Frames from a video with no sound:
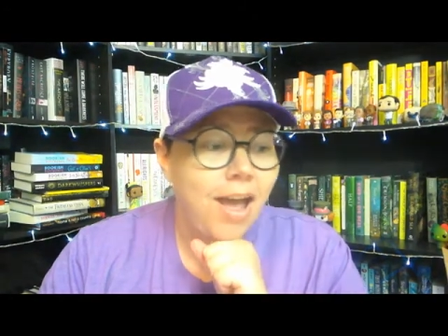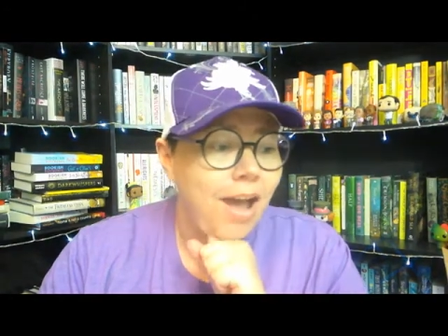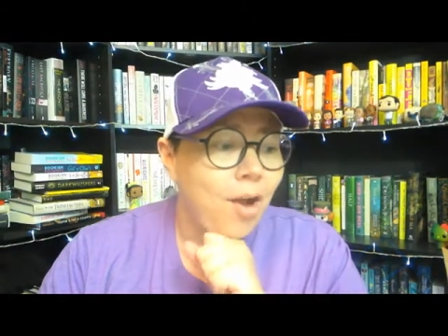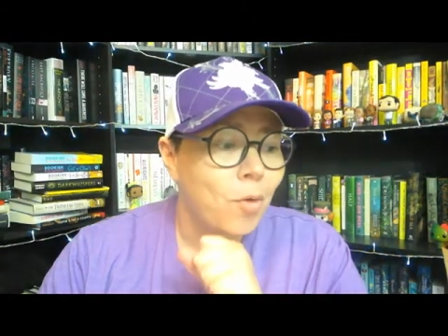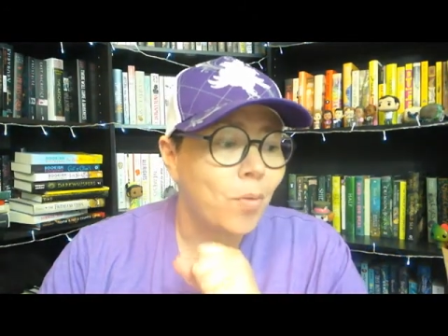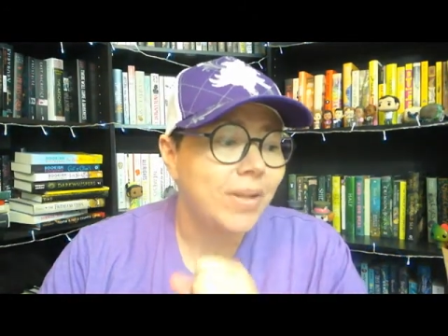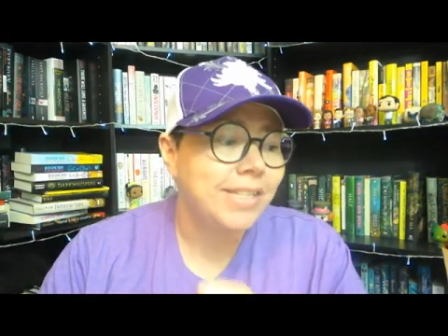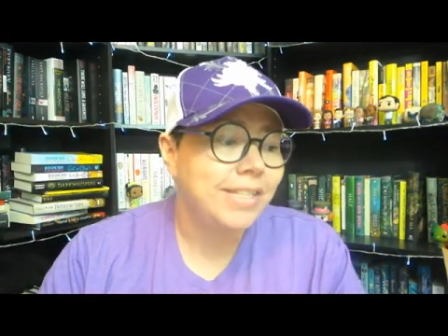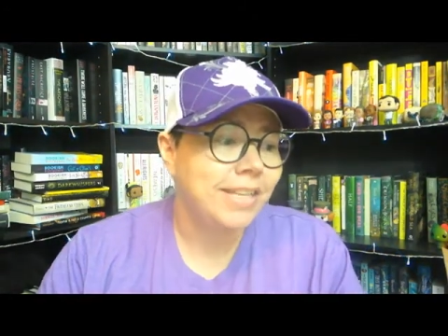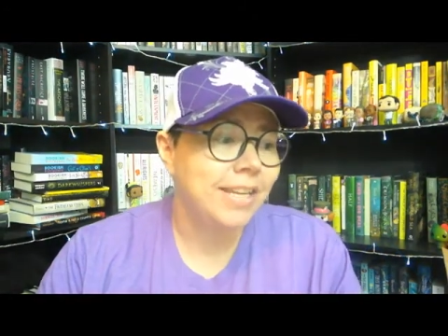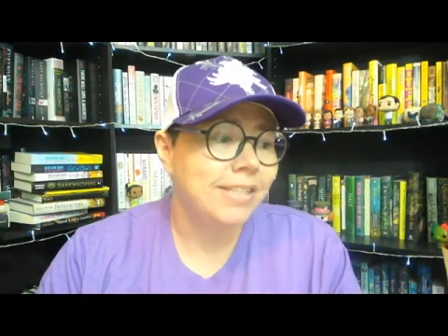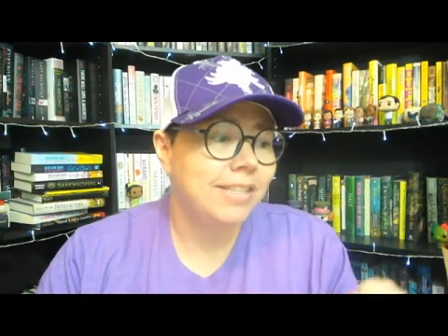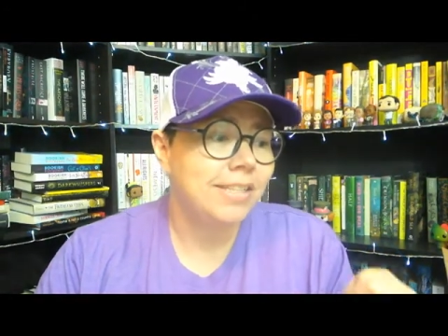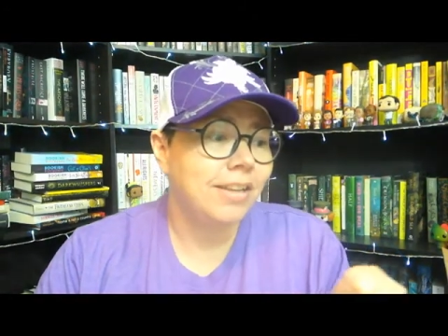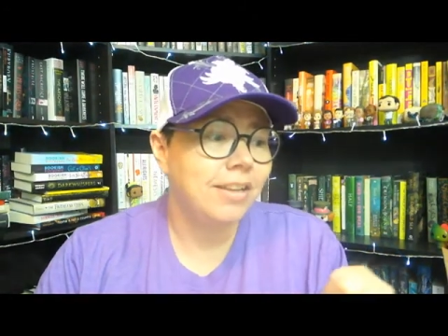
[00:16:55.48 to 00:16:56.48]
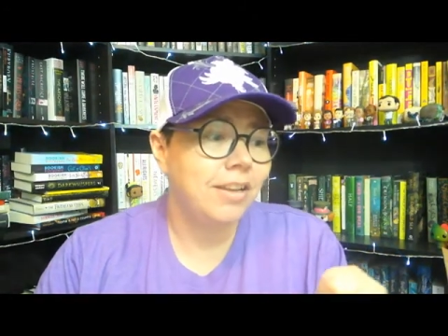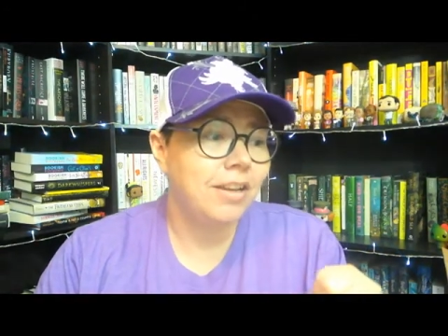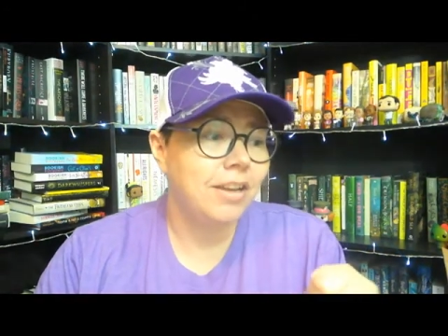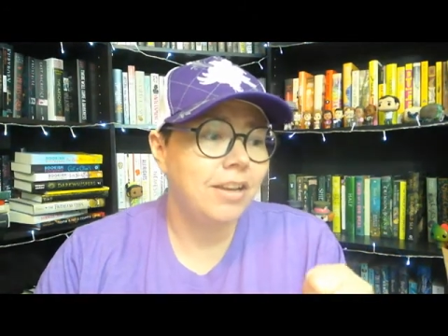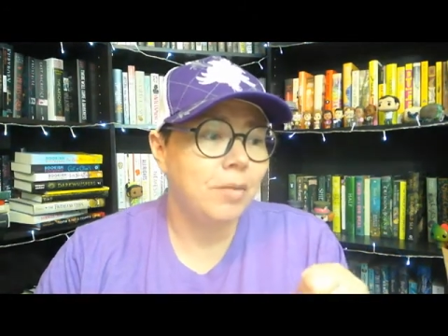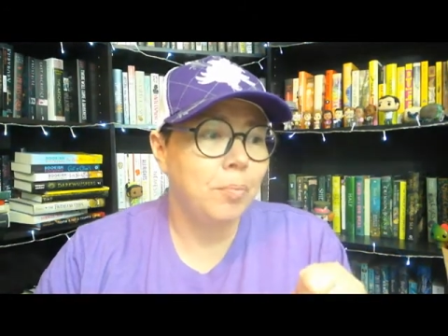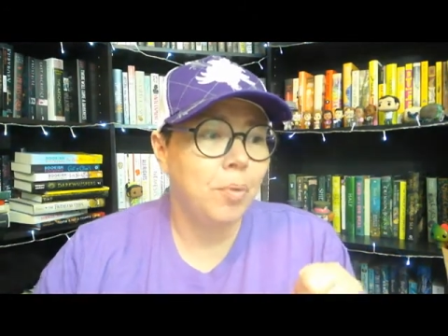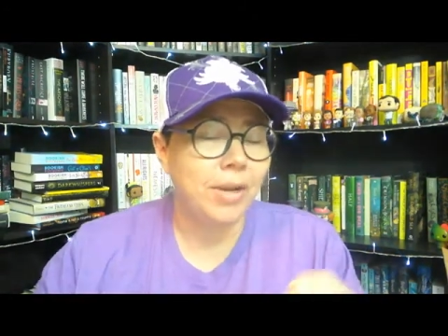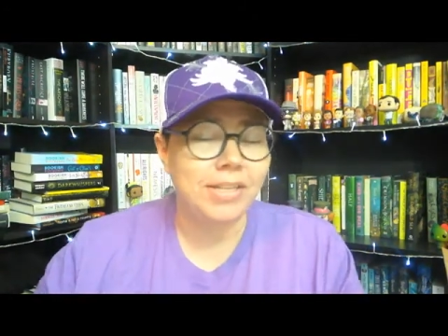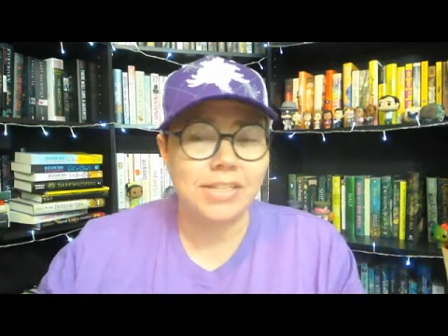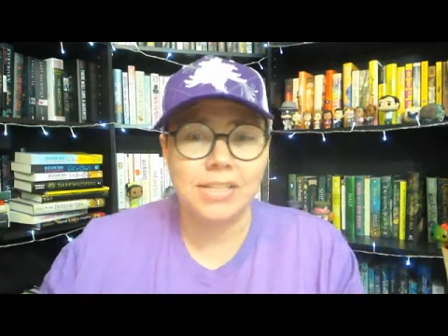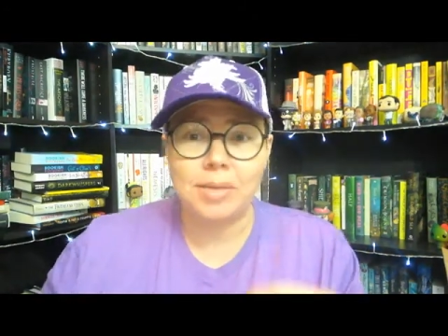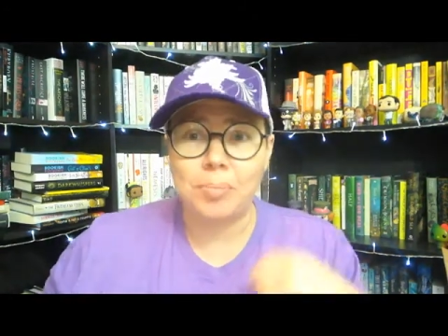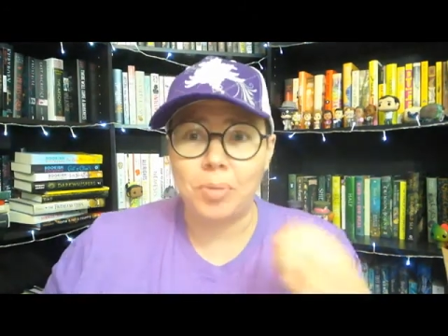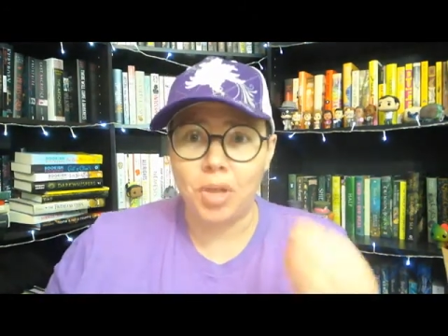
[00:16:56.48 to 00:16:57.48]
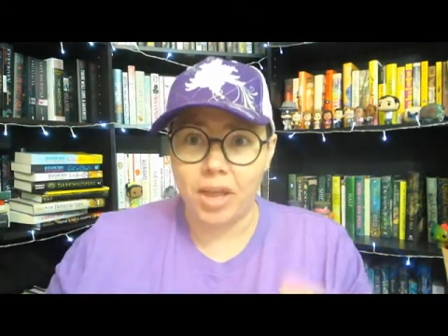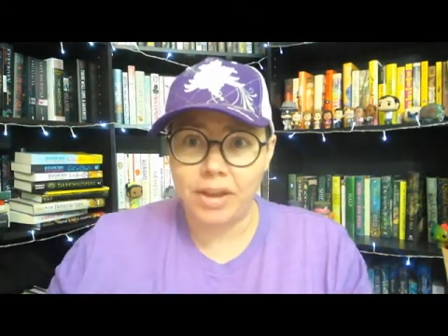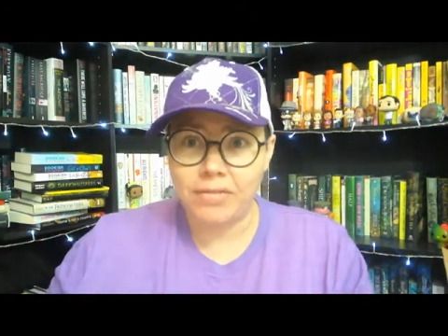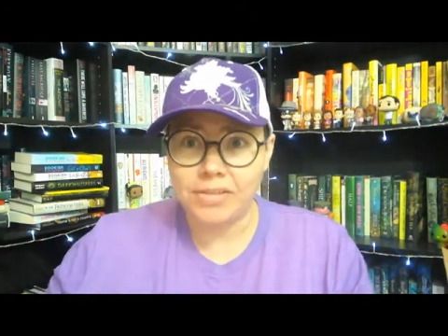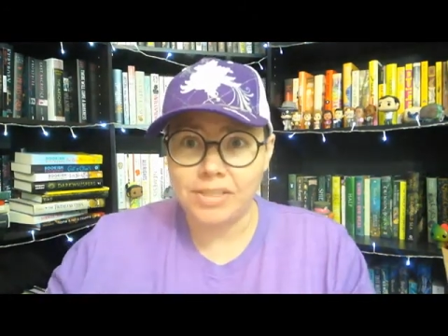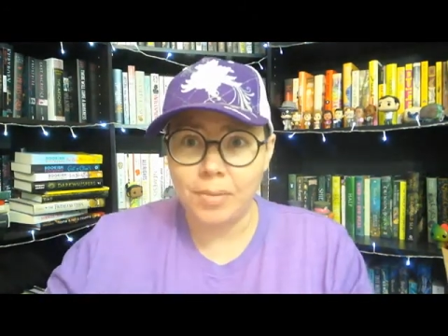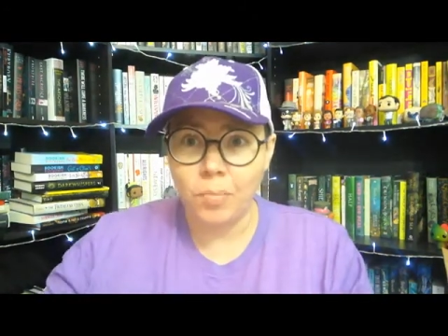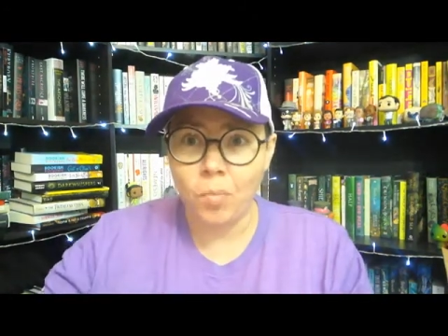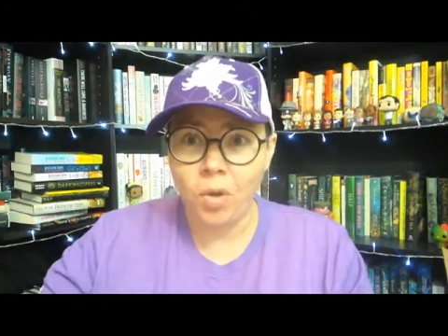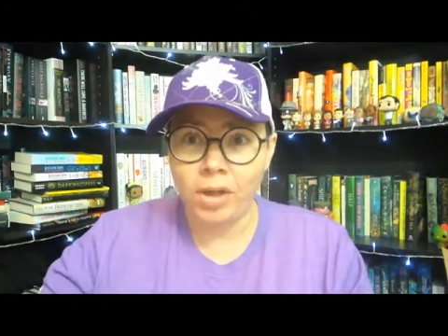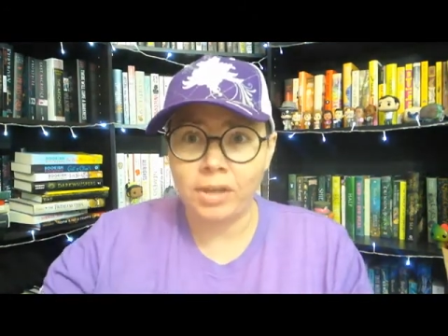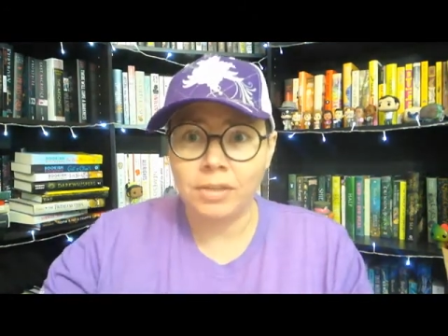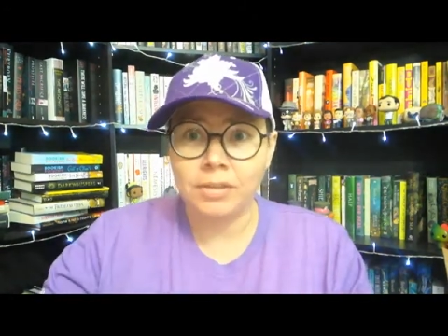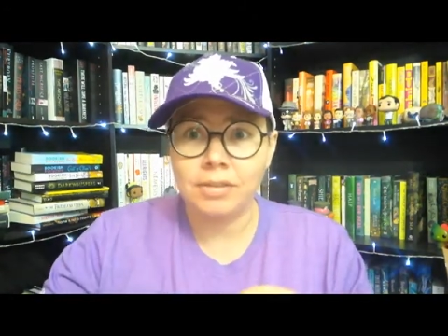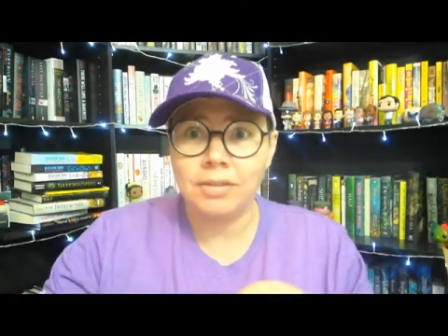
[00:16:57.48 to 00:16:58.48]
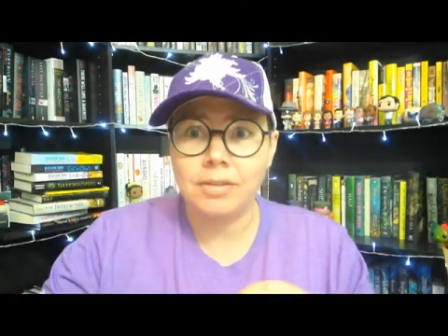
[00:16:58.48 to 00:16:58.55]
Once it's pricked the blood of someone,